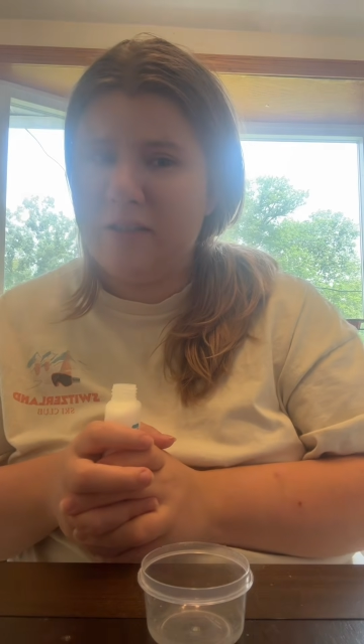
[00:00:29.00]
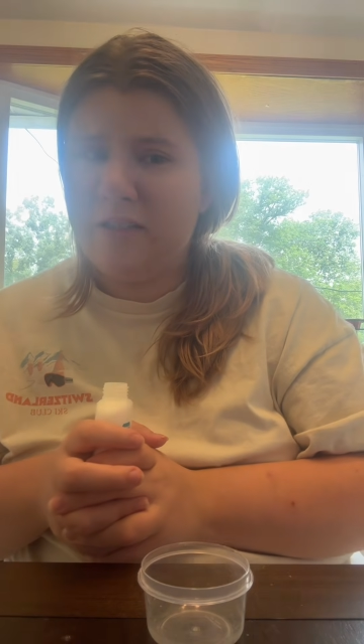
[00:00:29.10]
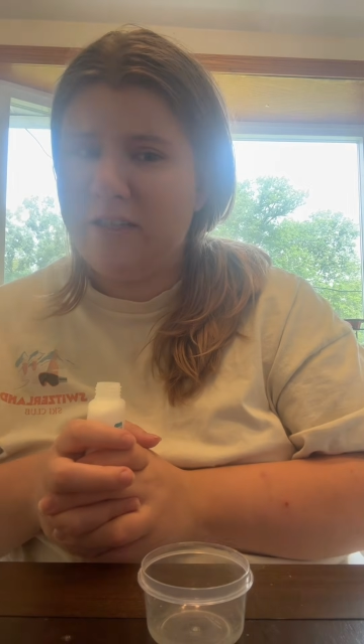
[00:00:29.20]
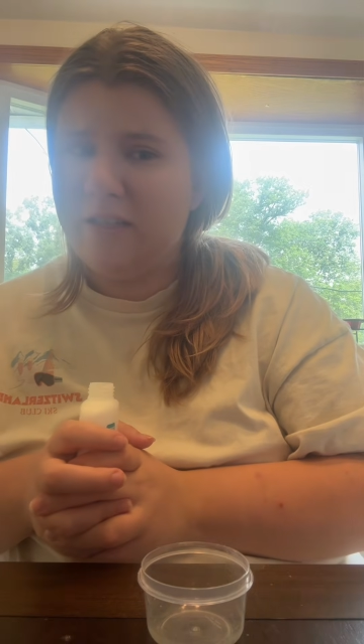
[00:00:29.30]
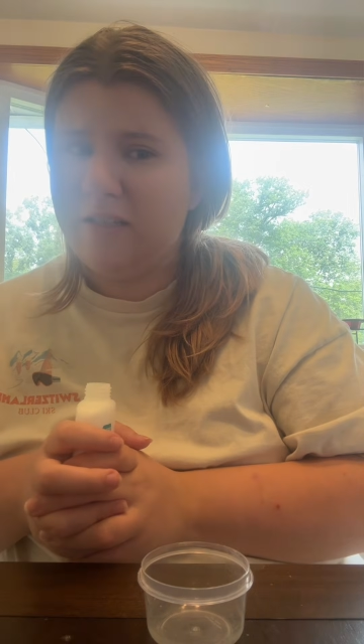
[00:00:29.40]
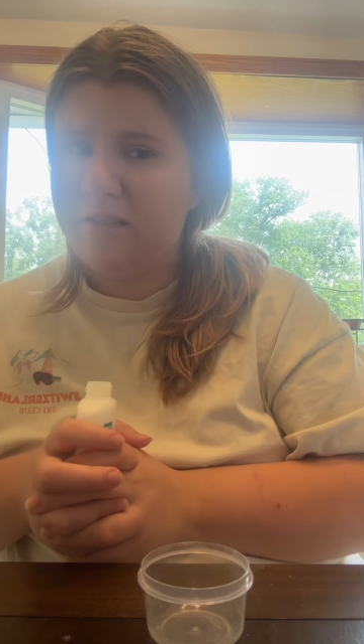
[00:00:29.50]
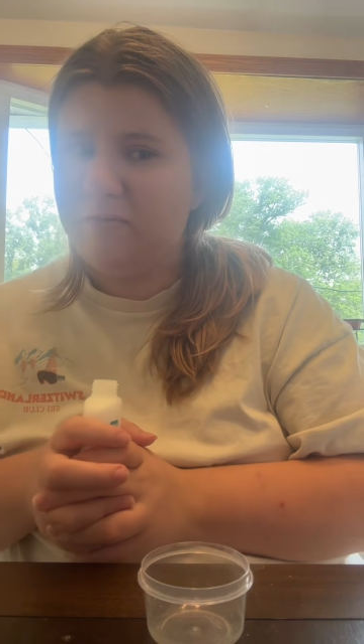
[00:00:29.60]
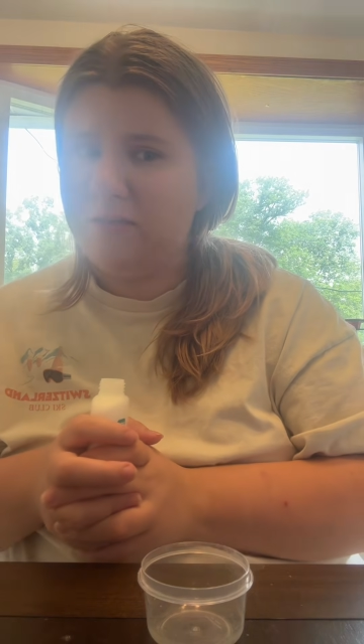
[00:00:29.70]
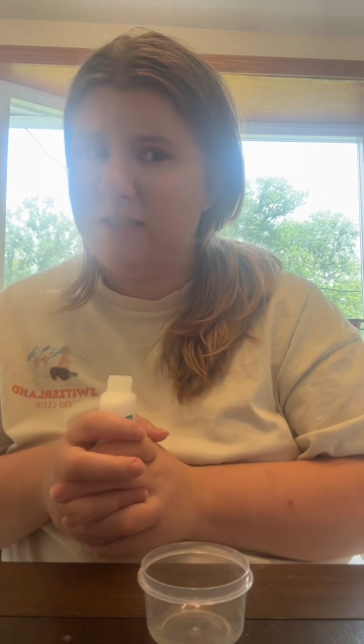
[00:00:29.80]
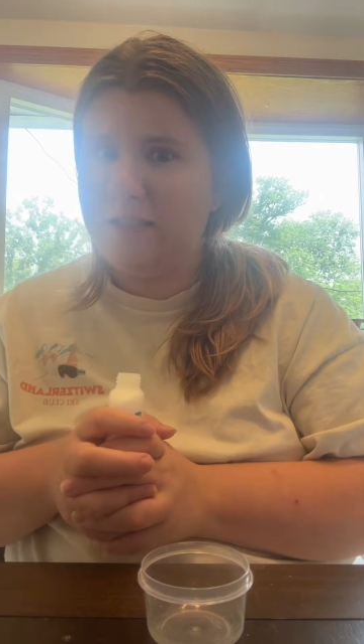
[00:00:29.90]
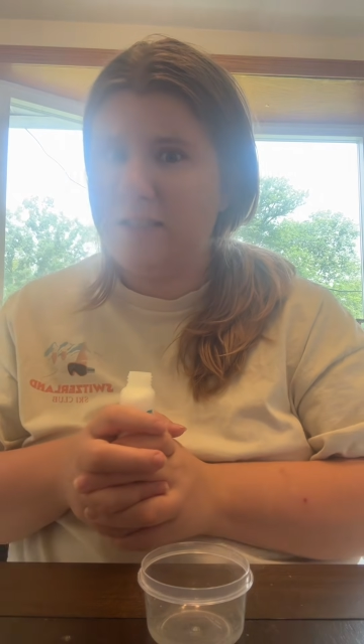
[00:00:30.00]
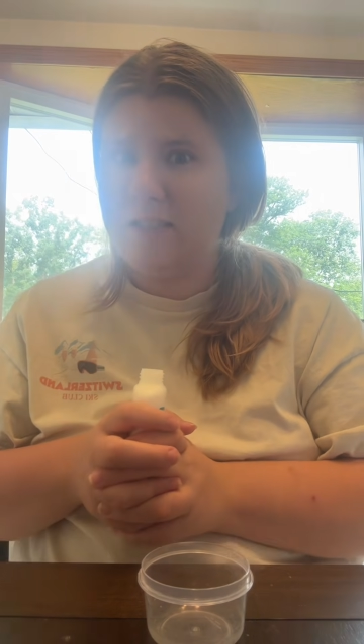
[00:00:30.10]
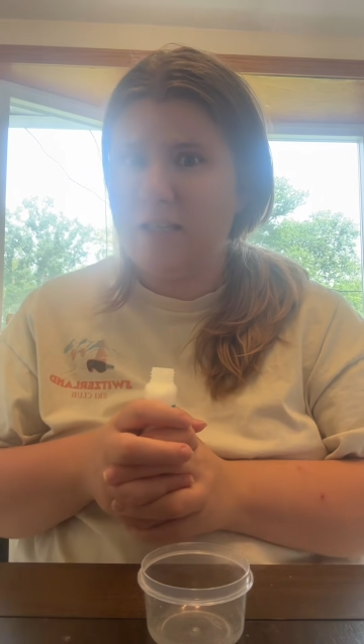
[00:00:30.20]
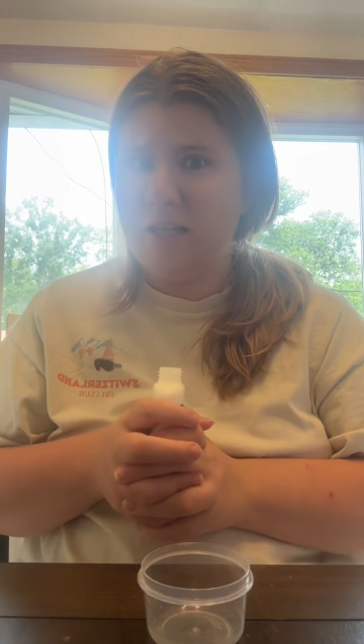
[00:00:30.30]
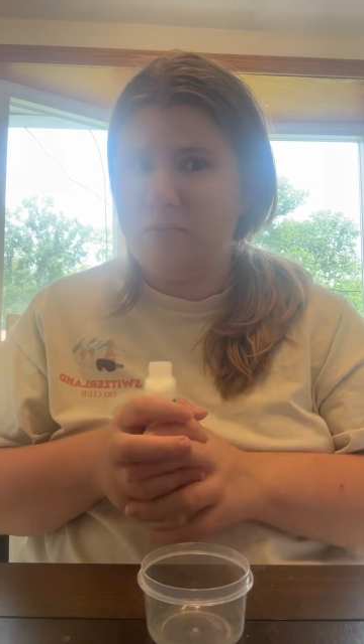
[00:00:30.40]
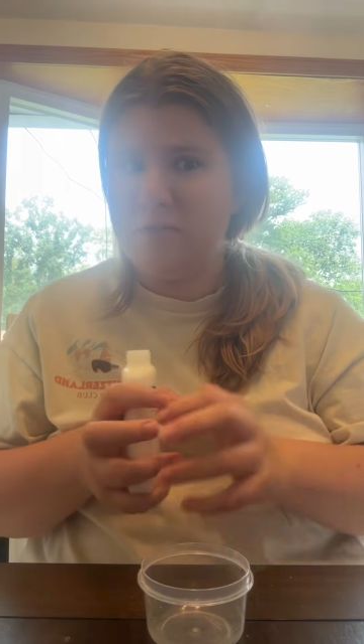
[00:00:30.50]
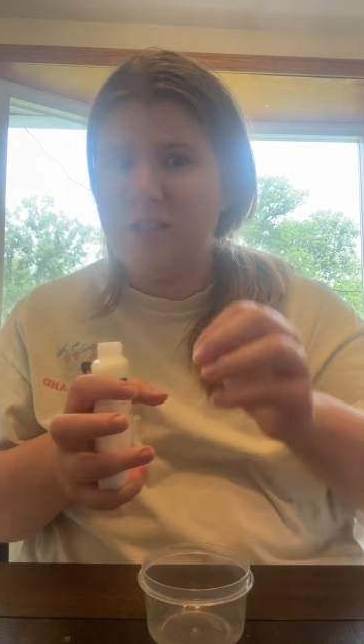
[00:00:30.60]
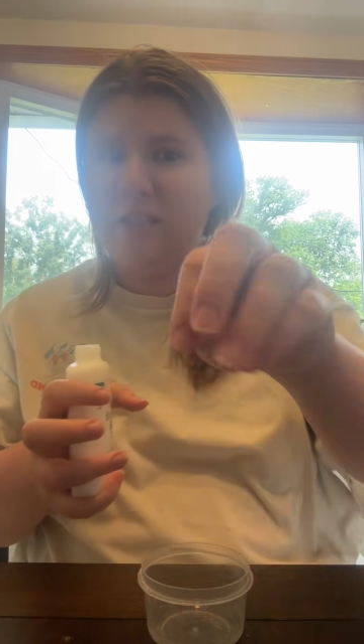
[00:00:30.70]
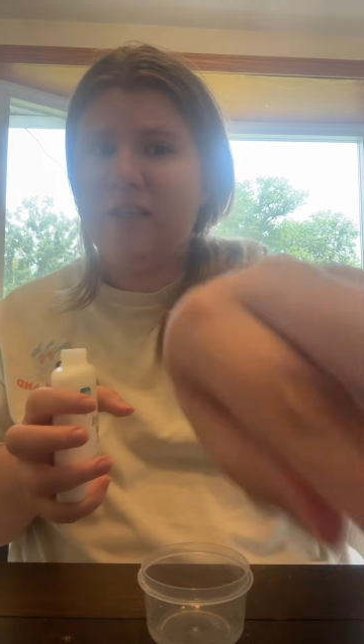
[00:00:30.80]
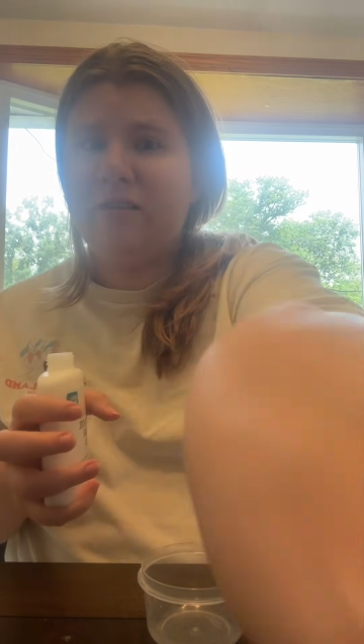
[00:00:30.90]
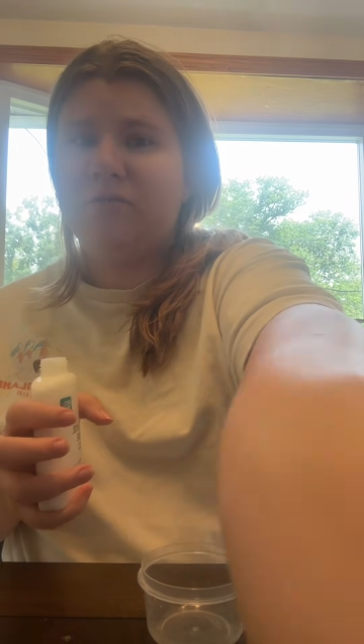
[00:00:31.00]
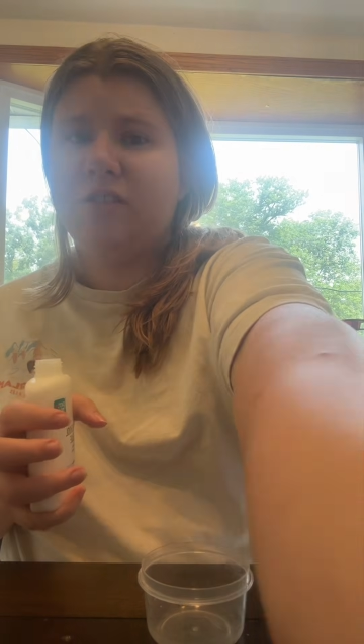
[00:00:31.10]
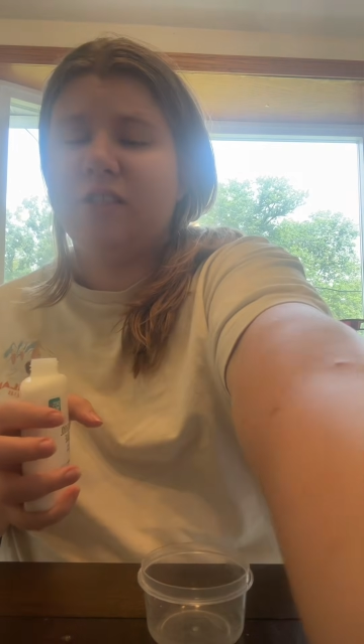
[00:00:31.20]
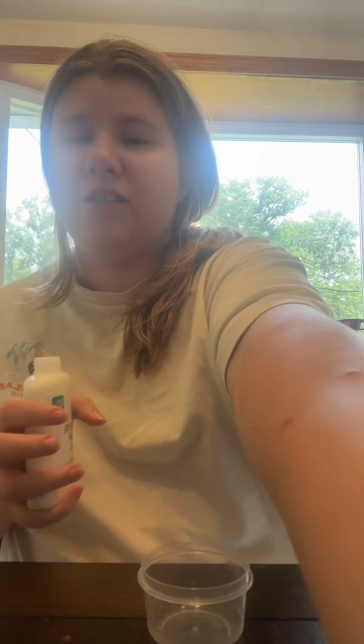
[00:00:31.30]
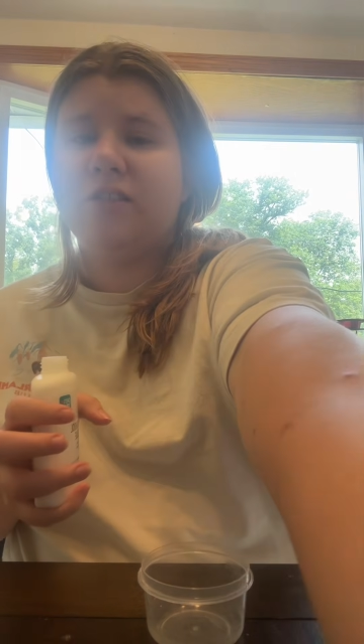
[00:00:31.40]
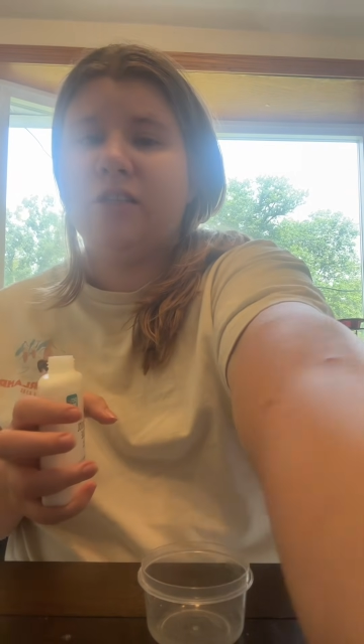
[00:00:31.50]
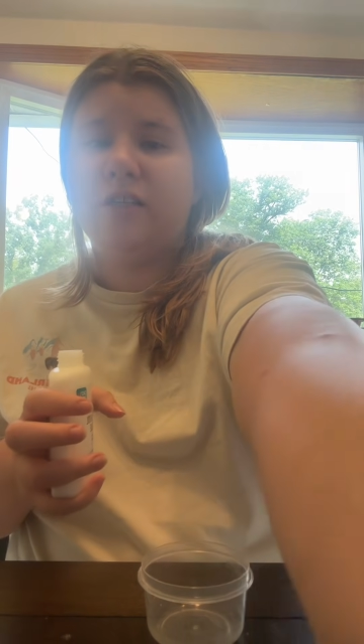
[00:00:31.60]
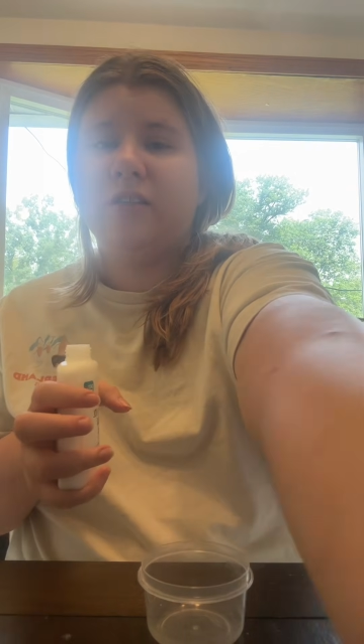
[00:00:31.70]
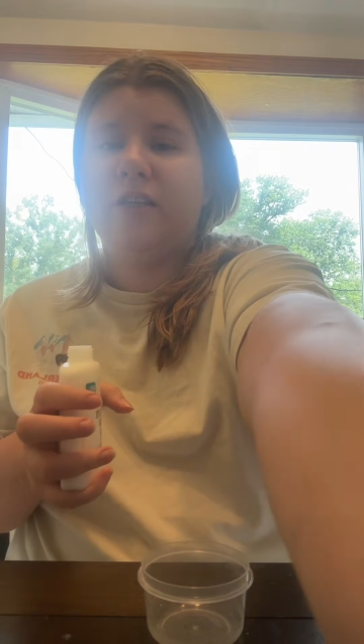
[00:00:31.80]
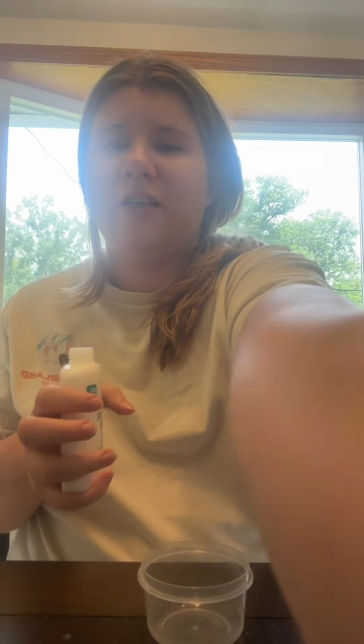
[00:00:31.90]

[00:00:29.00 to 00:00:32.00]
It was empty. It was just the